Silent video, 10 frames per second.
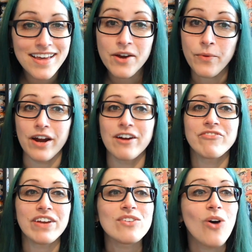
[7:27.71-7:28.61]
we are
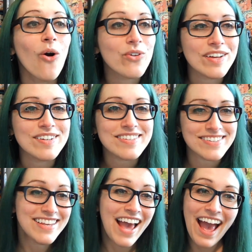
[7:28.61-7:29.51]
victorious.
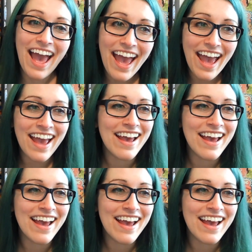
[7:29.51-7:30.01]
Yay!